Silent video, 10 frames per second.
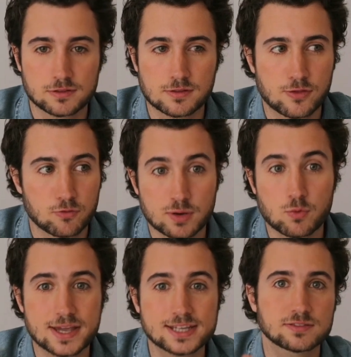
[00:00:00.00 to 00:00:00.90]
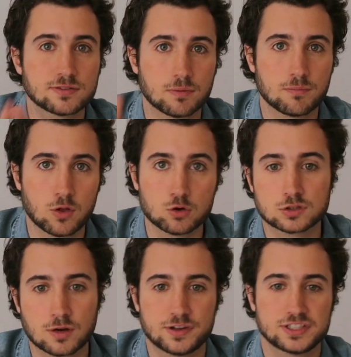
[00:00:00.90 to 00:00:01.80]
3 weeks from those
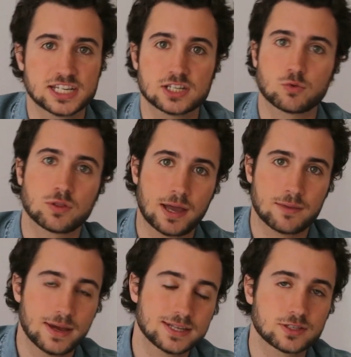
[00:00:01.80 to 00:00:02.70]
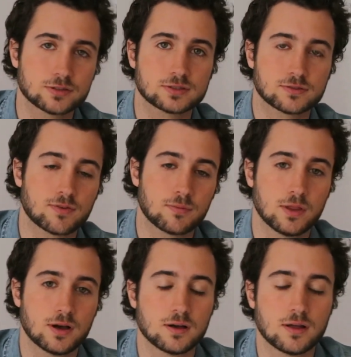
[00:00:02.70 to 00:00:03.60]
conversations with my investors from
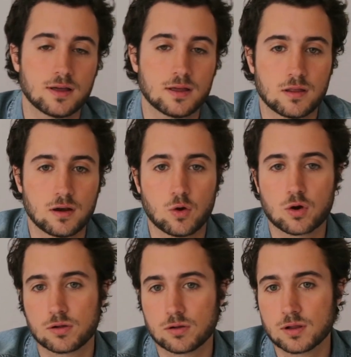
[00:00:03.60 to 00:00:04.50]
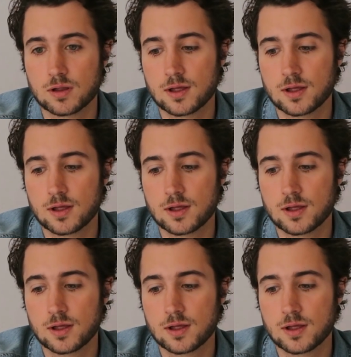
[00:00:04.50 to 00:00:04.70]
the local